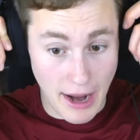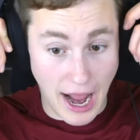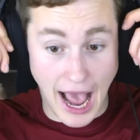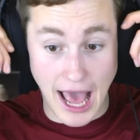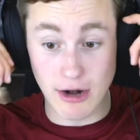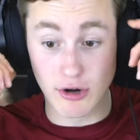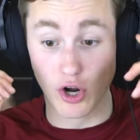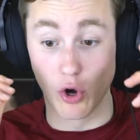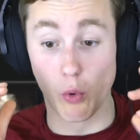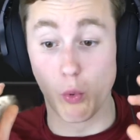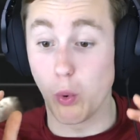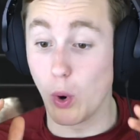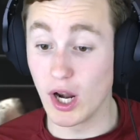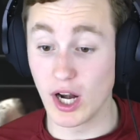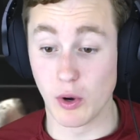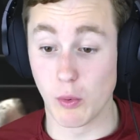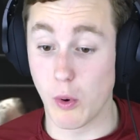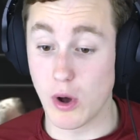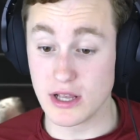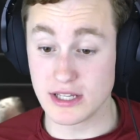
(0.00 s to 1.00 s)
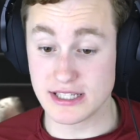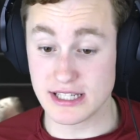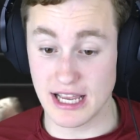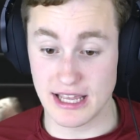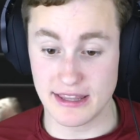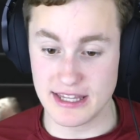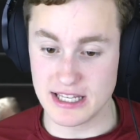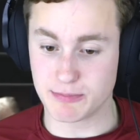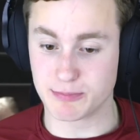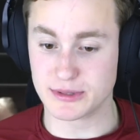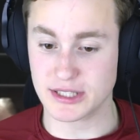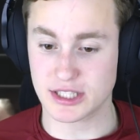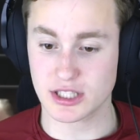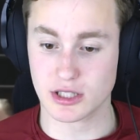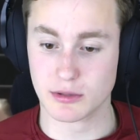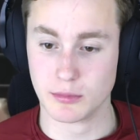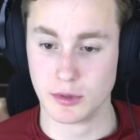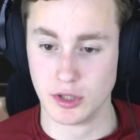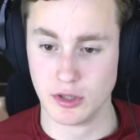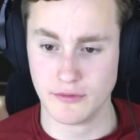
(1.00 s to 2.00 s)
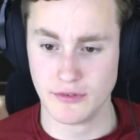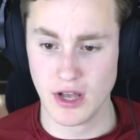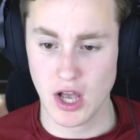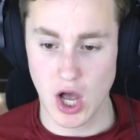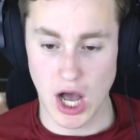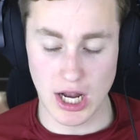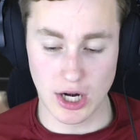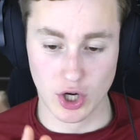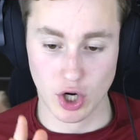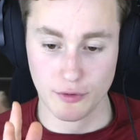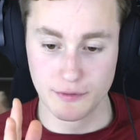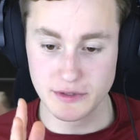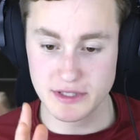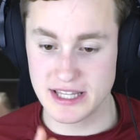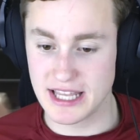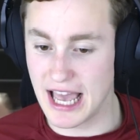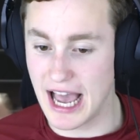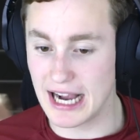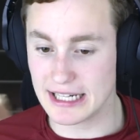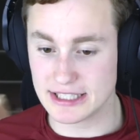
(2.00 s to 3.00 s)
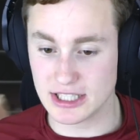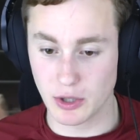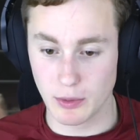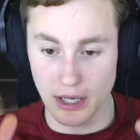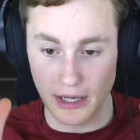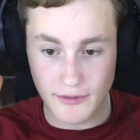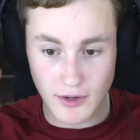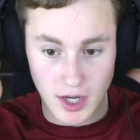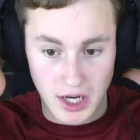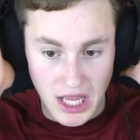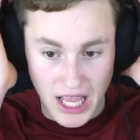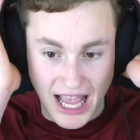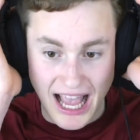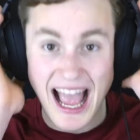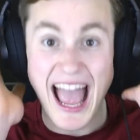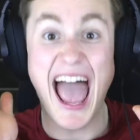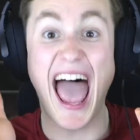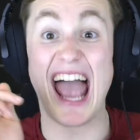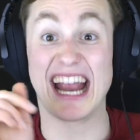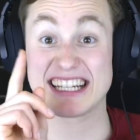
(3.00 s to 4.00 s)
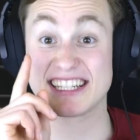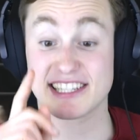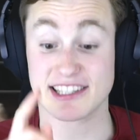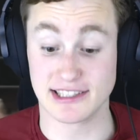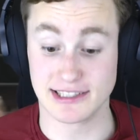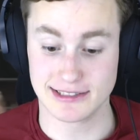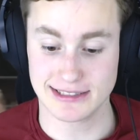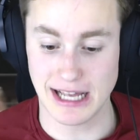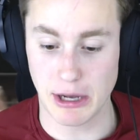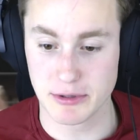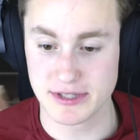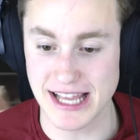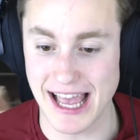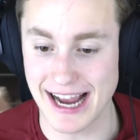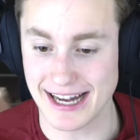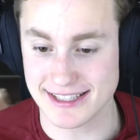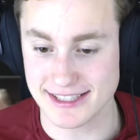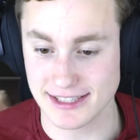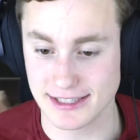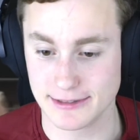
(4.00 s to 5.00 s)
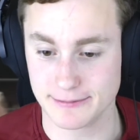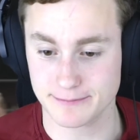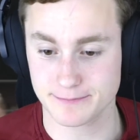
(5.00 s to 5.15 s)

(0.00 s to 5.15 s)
I don't know what it was in this particular move. I don't know if it was the acting or whatever. Excellent. That was excellent.